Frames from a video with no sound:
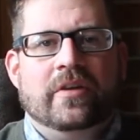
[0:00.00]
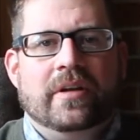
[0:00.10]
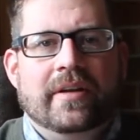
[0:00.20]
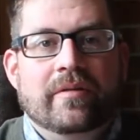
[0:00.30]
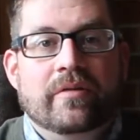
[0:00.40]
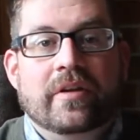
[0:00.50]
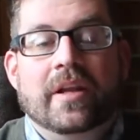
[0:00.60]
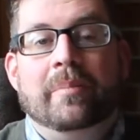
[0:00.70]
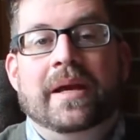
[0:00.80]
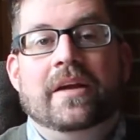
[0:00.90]
it lives in
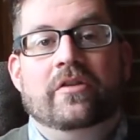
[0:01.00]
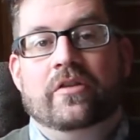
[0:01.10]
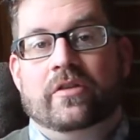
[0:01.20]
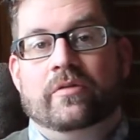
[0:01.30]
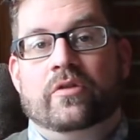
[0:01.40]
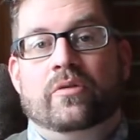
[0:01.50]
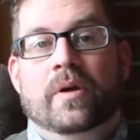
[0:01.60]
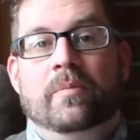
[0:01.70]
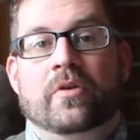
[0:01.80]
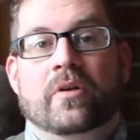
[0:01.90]
the pages of
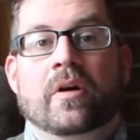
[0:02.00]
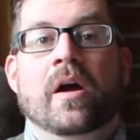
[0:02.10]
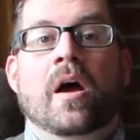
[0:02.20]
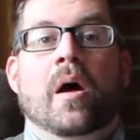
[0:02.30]
Scripture,